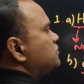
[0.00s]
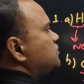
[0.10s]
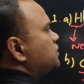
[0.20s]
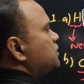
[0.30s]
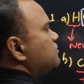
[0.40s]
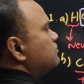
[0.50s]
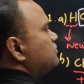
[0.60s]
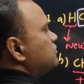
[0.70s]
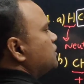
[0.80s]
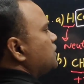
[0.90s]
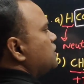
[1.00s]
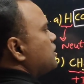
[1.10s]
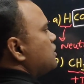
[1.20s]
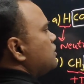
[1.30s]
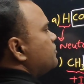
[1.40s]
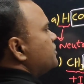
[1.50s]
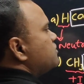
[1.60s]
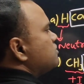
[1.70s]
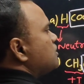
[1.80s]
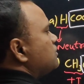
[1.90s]
same. Ka order
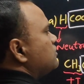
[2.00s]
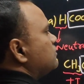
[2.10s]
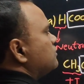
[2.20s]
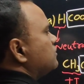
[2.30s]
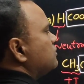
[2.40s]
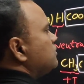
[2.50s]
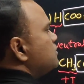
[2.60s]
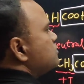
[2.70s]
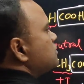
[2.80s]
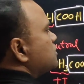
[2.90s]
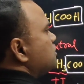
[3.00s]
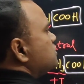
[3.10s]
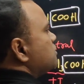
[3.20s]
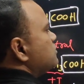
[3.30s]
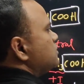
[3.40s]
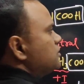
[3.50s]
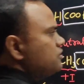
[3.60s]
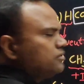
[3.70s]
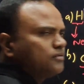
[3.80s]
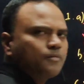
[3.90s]
depends on acidic nature only, na?